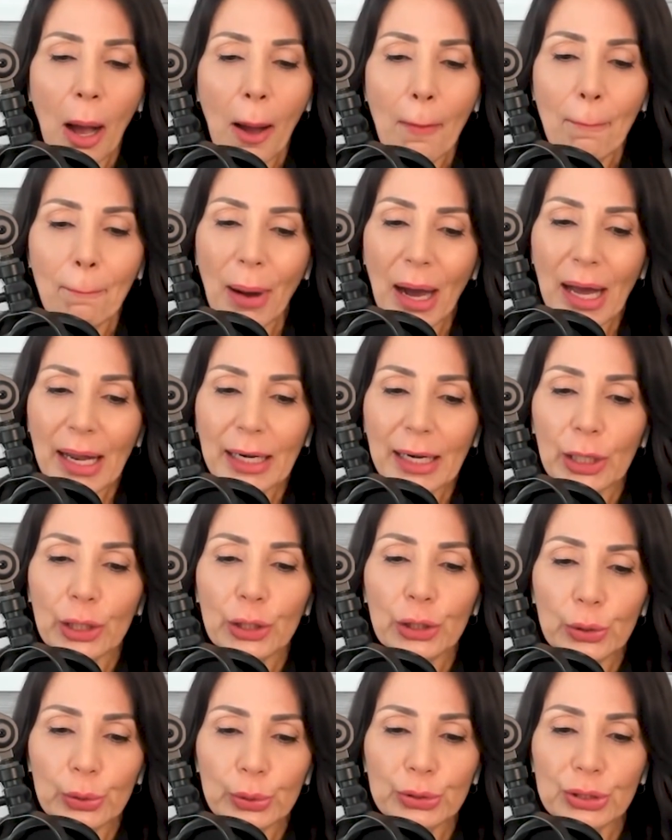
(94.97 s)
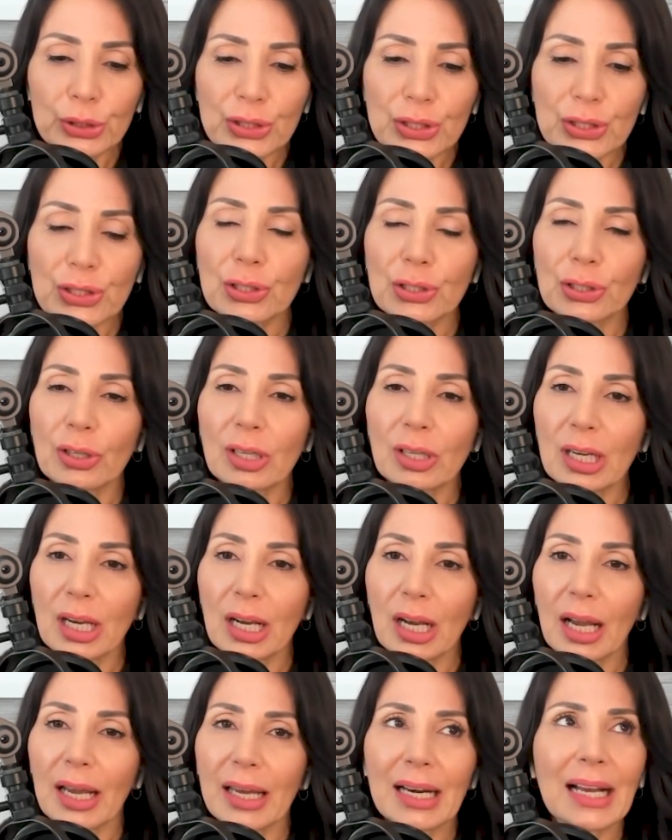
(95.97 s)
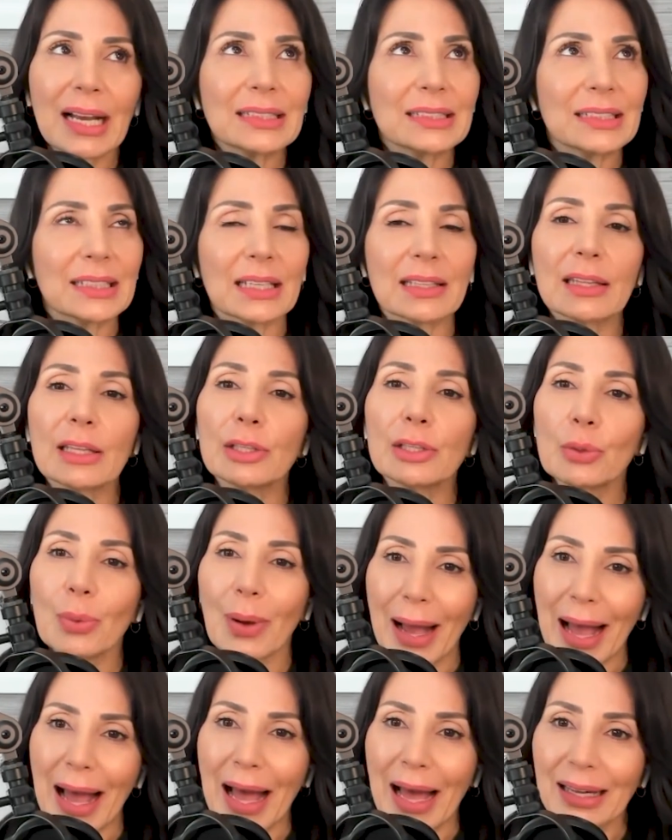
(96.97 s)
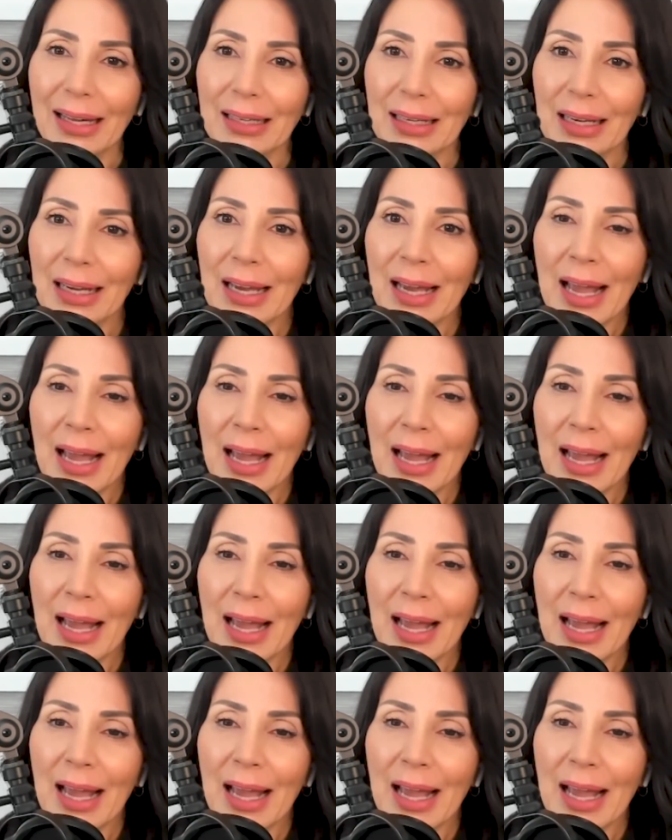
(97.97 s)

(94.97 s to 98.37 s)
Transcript: But you just took an idea that you had